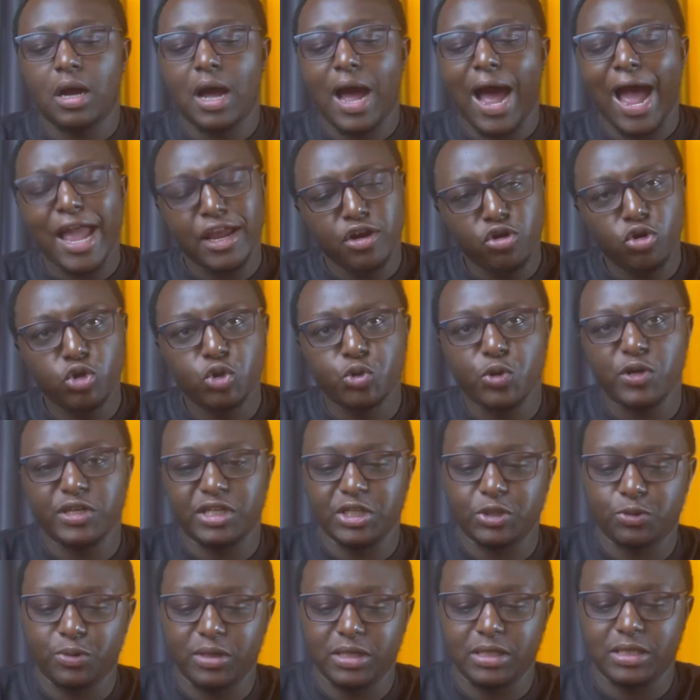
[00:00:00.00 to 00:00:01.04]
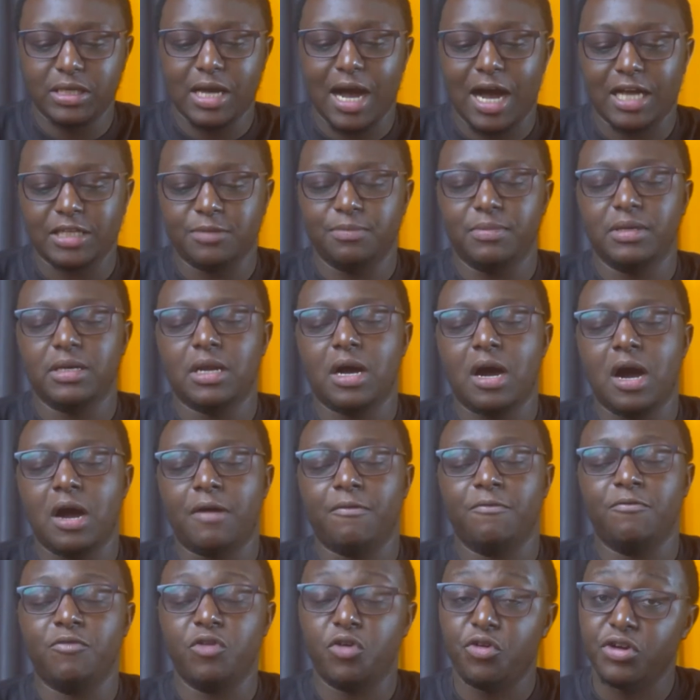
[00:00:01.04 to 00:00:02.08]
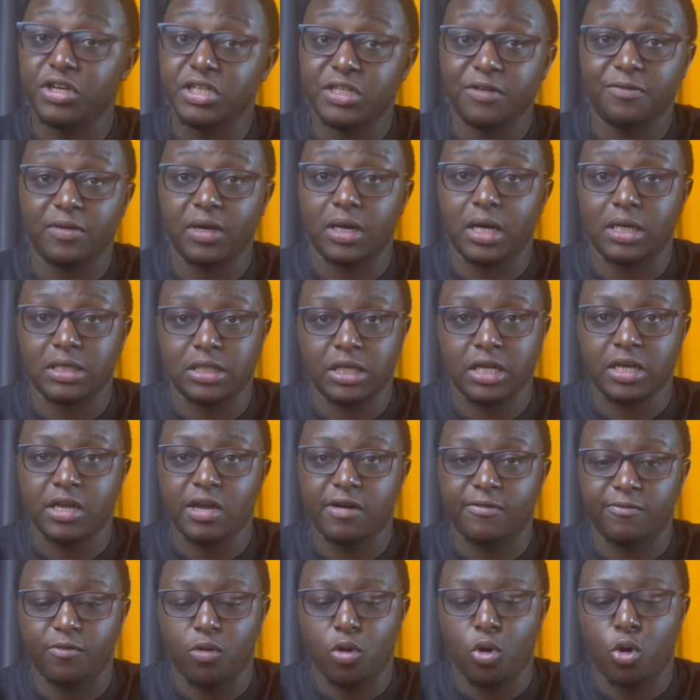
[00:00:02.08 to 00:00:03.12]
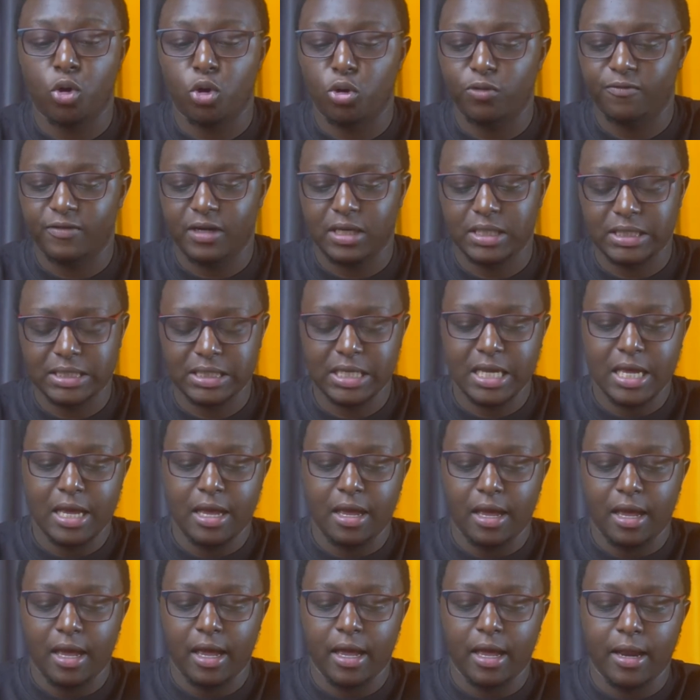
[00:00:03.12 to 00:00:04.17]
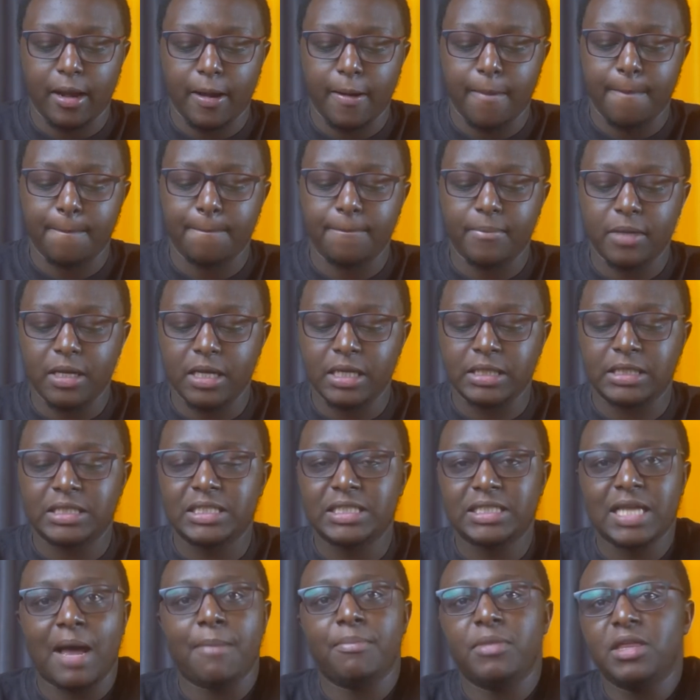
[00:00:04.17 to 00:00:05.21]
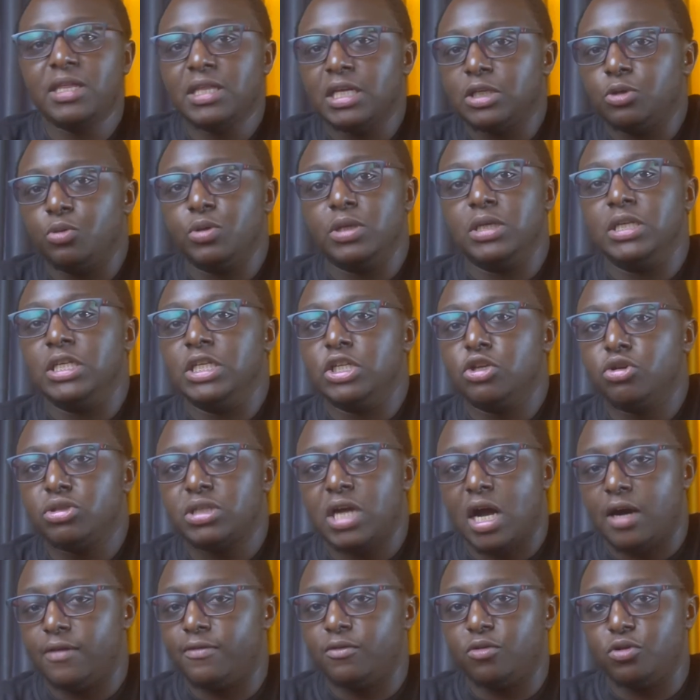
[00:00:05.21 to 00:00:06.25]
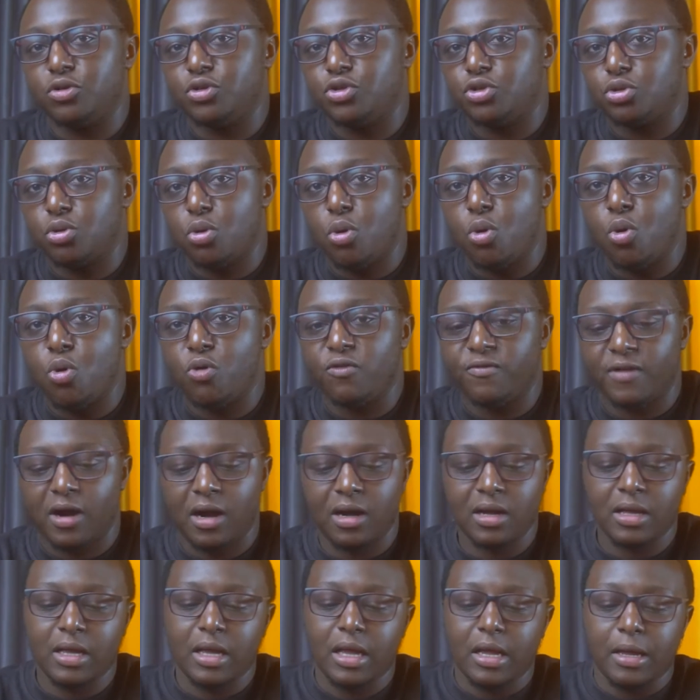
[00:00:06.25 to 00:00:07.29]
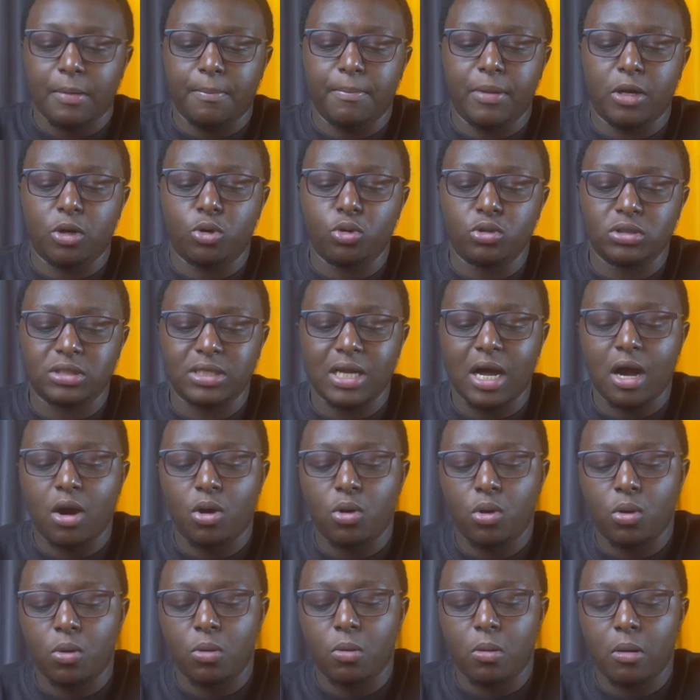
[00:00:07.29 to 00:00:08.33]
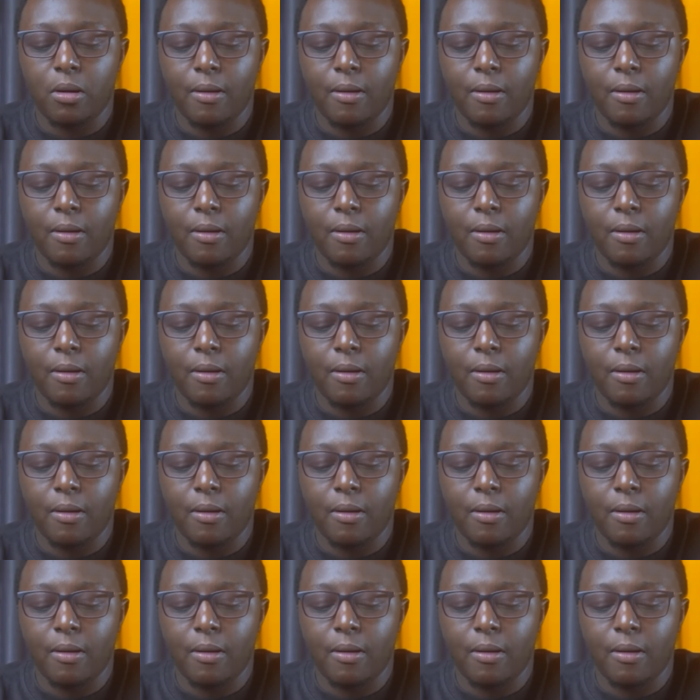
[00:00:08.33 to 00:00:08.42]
I know 2020 has been a very difficult year for all of us, and it's something that we did not have control over because now